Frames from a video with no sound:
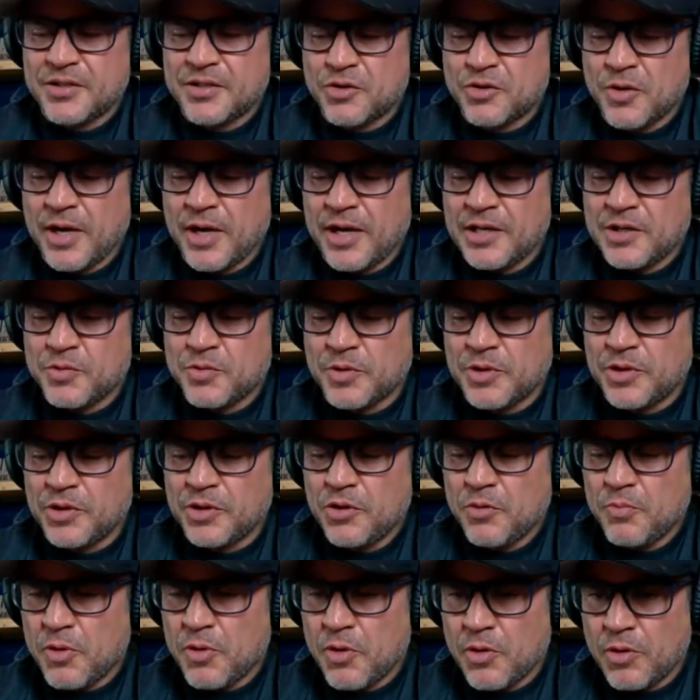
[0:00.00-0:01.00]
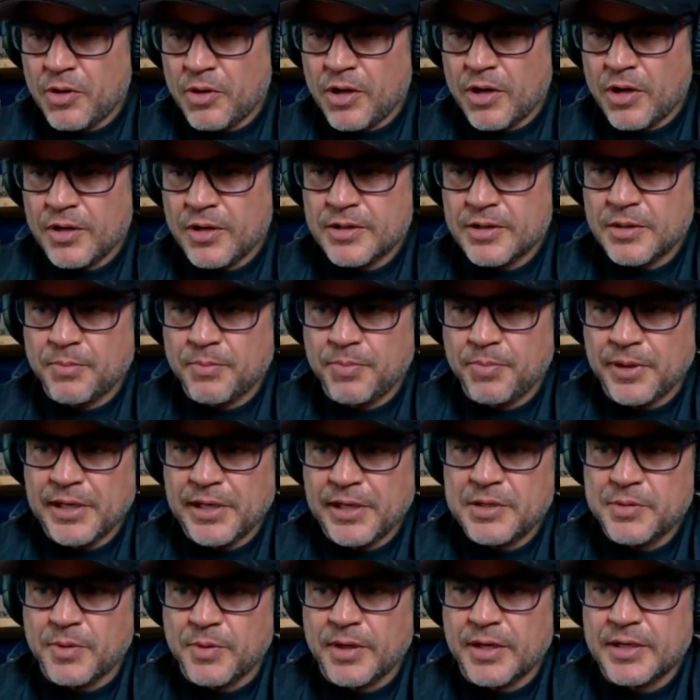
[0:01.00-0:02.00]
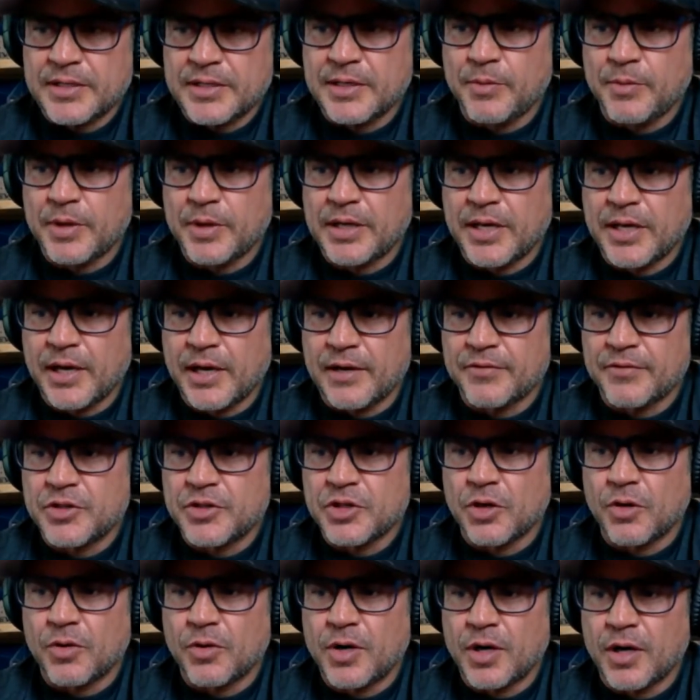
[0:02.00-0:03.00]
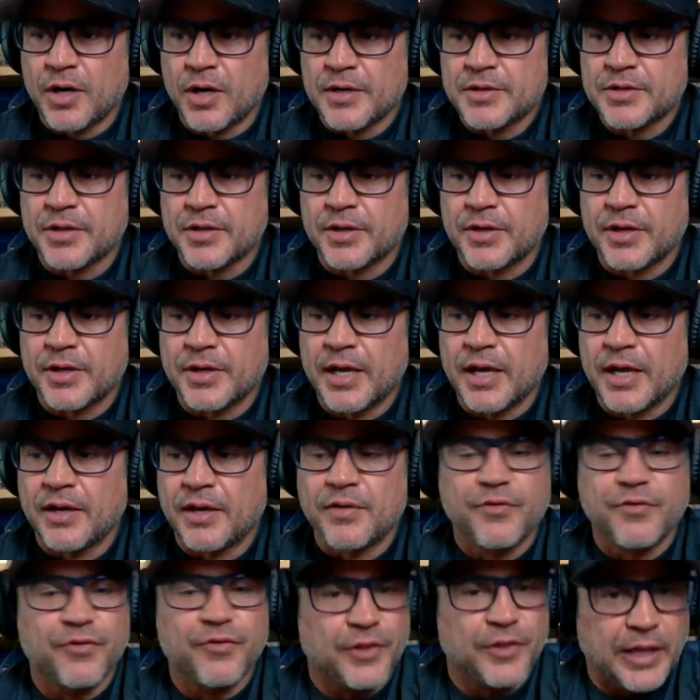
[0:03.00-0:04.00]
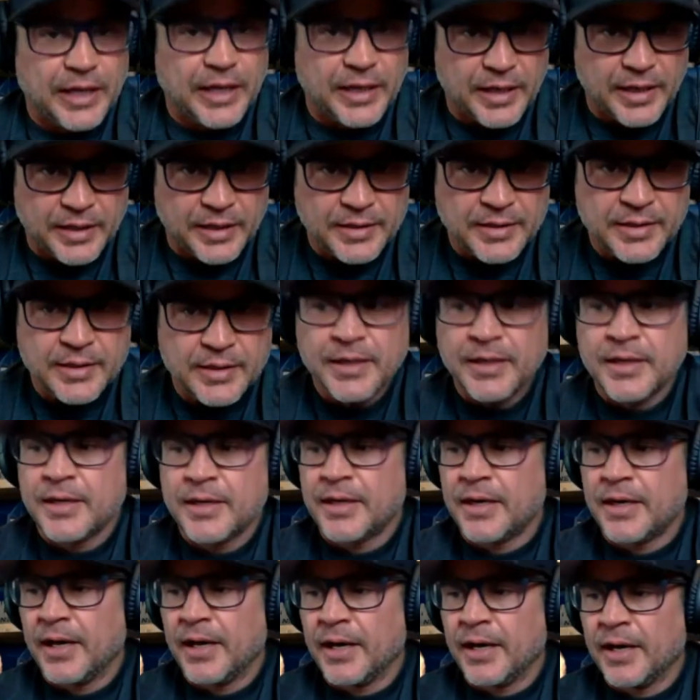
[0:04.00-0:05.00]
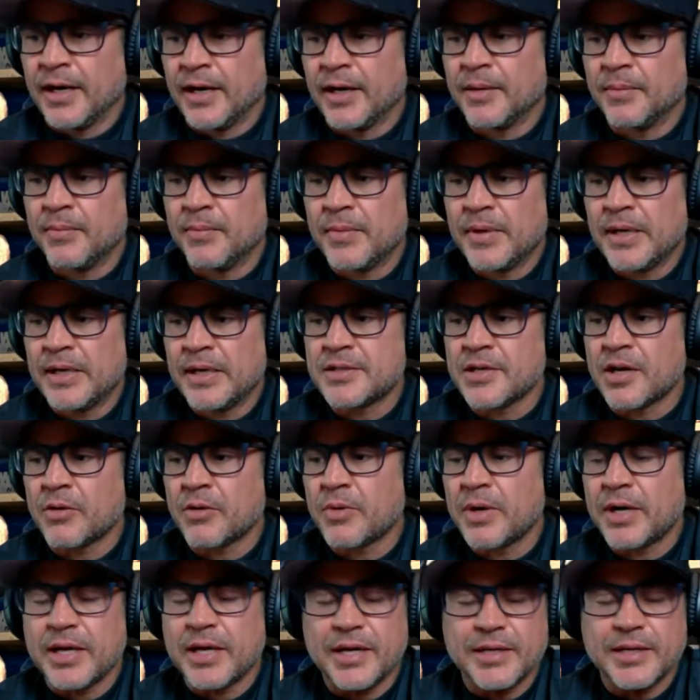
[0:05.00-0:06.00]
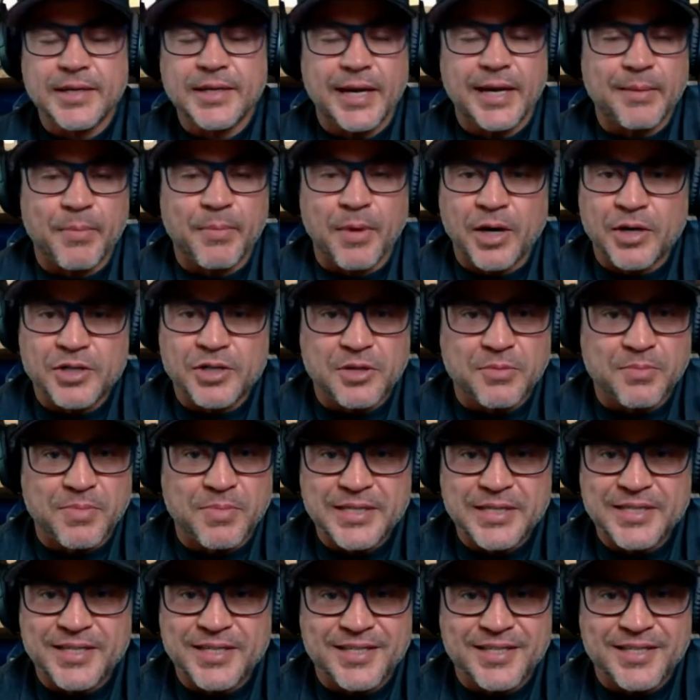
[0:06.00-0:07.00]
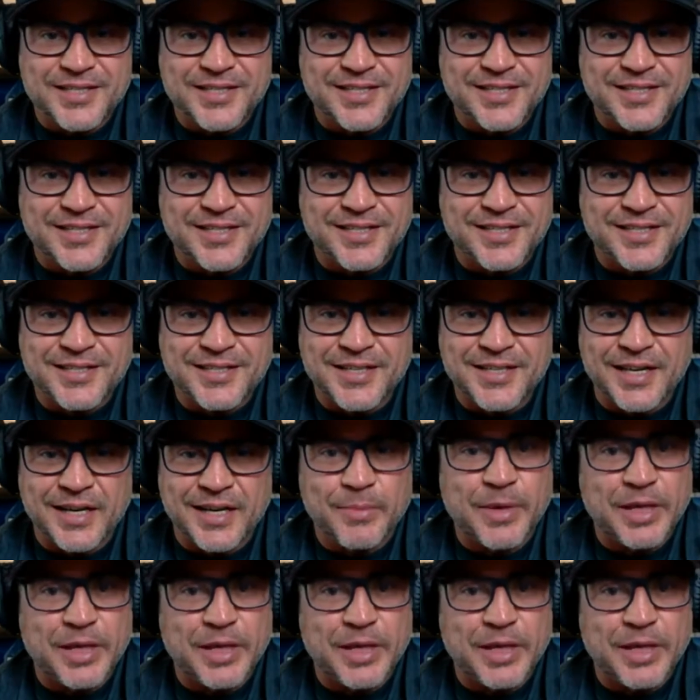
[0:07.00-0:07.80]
strange with the new protocols in place. We're going to see what kind of show costs are going to get inflated. It's already a tight margin business, as anybody who's in the